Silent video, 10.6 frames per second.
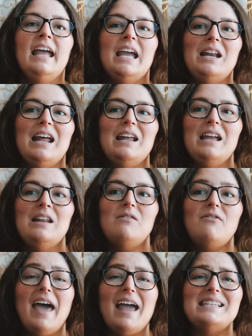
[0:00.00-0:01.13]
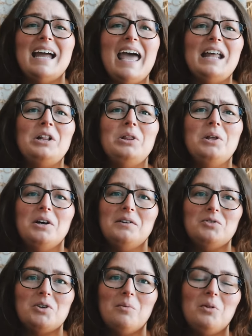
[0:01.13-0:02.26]
And in fact, I had a lot of
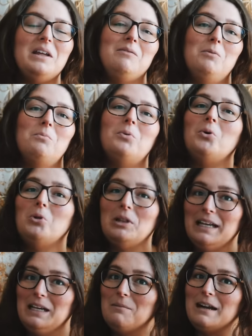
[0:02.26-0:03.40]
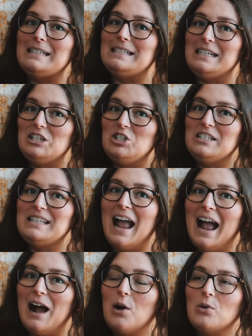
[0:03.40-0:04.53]
trouble even pulling my stitches
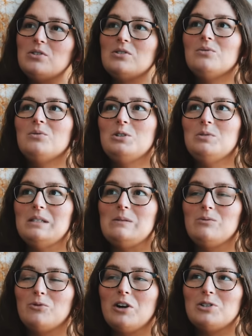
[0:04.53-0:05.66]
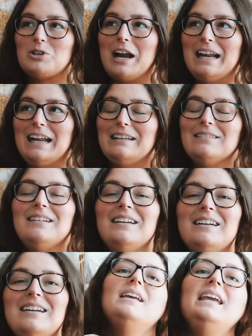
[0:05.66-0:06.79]
out, which was frustrating.
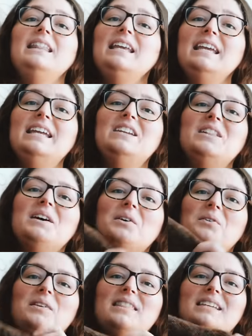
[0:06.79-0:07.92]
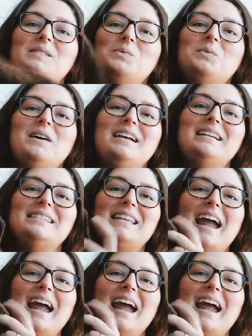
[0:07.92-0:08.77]
In the end, though, this was